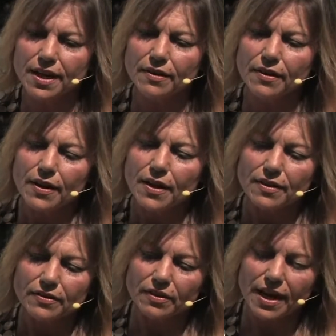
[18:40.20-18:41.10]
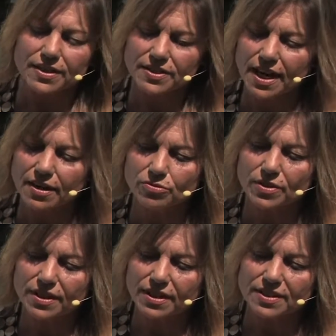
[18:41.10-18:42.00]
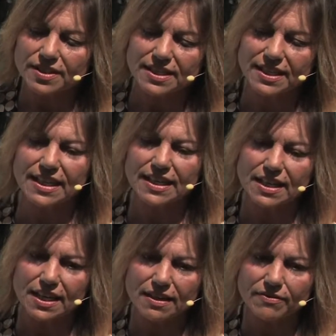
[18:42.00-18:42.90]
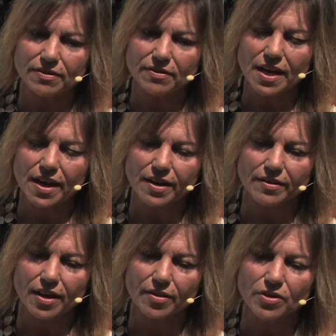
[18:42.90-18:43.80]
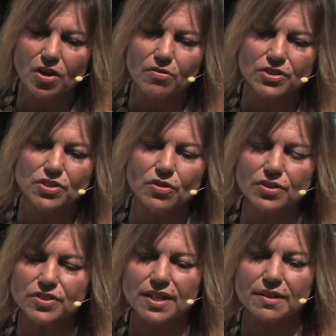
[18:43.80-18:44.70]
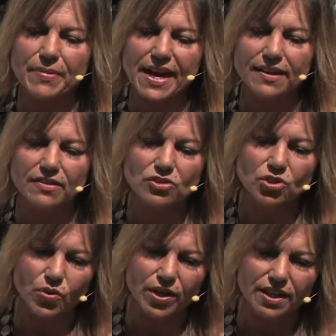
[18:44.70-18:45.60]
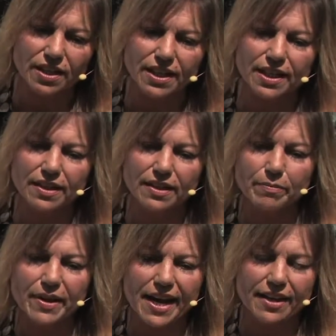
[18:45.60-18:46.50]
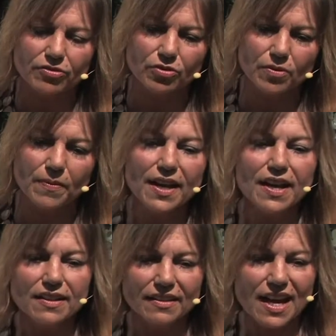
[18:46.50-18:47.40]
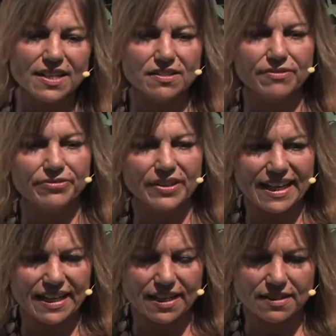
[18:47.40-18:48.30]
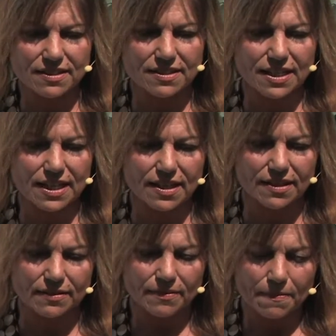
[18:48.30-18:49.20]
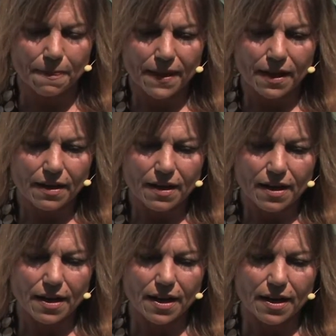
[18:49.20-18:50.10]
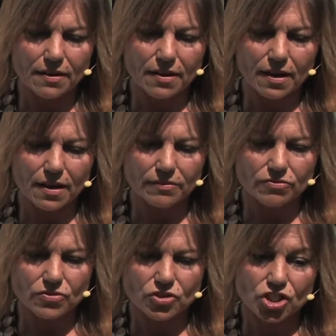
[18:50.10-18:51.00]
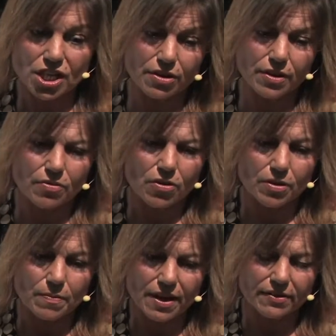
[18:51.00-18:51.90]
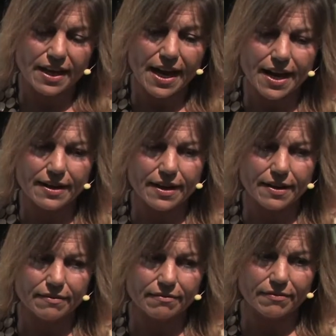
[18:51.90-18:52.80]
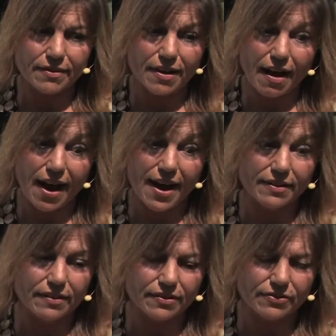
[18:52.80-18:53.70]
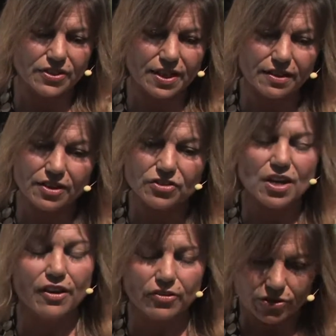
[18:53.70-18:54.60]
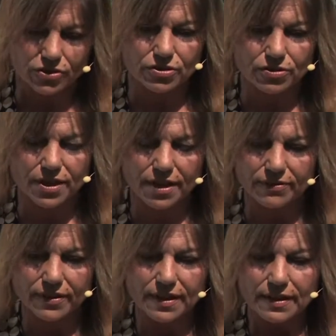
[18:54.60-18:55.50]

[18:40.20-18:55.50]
then the last guy was with, his skin even. I would always notice on the back of the toilet, in the bathroom, lots of flaking skin. And Sherry wrote about that, and I lived it. And there's others who have